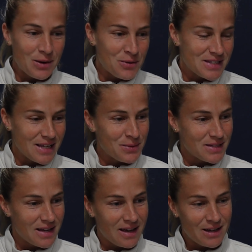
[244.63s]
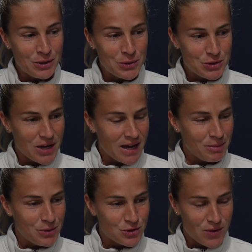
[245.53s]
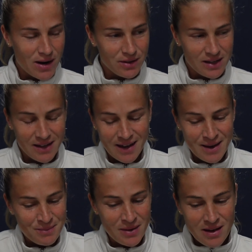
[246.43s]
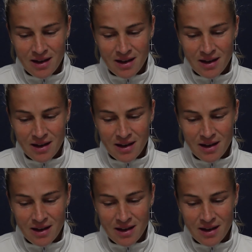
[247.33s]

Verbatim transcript: Obviously, was a, a huge game, huge rivalry. Um,